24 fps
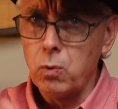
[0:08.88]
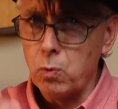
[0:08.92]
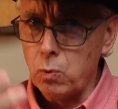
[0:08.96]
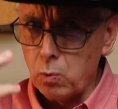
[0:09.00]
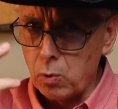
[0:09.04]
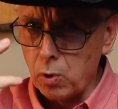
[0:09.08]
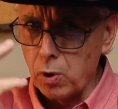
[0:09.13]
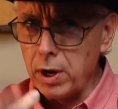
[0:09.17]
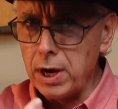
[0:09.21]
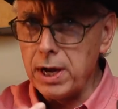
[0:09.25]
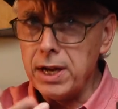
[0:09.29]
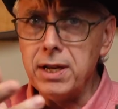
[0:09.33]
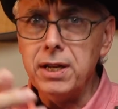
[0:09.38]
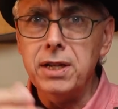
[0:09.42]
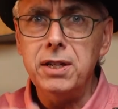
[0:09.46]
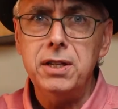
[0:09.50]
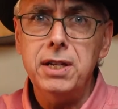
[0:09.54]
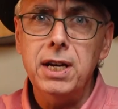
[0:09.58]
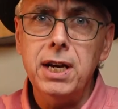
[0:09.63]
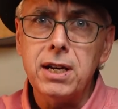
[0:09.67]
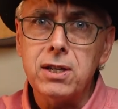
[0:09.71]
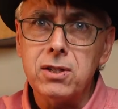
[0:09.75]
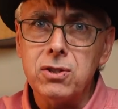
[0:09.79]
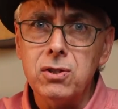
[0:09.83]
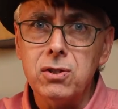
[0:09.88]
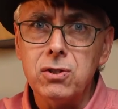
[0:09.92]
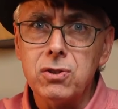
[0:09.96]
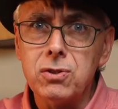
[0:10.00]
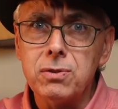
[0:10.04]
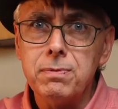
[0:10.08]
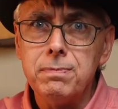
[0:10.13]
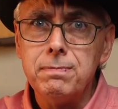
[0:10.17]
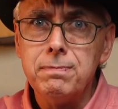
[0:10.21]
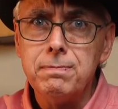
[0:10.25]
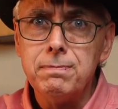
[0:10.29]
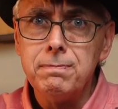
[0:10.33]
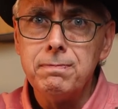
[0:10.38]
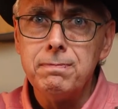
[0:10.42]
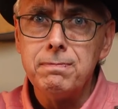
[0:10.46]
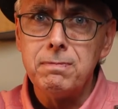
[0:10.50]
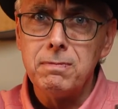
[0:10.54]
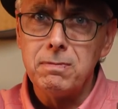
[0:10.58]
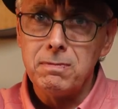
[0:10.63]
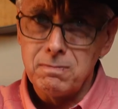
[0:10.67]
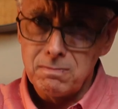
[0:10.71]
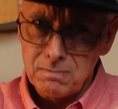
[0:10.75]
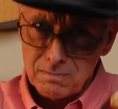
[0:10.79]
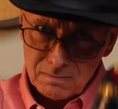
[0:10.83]
we're heading to Texas.
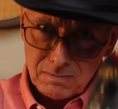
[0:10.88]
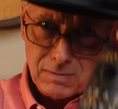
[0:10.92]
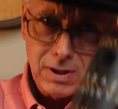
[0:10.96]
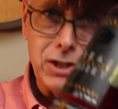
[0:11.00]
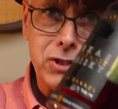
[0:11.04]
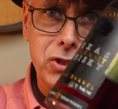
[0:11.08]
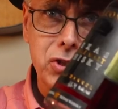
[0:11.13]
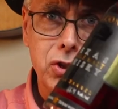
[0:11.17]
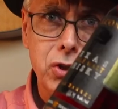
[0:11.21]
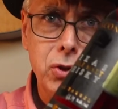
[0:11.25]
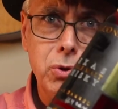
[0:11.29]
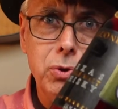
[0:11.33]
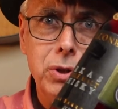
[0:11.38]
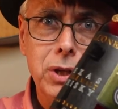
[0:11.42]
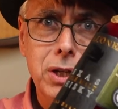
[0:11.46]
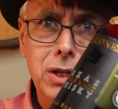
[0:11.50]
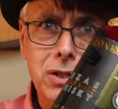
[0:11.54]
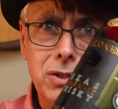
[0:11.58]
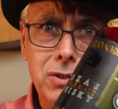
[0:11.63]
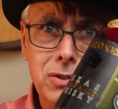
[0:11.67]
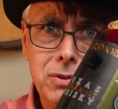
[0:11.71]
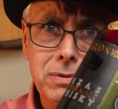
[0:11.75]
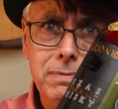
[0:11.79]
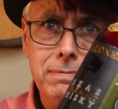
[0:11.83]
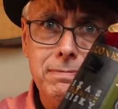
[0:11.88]
Let's do this.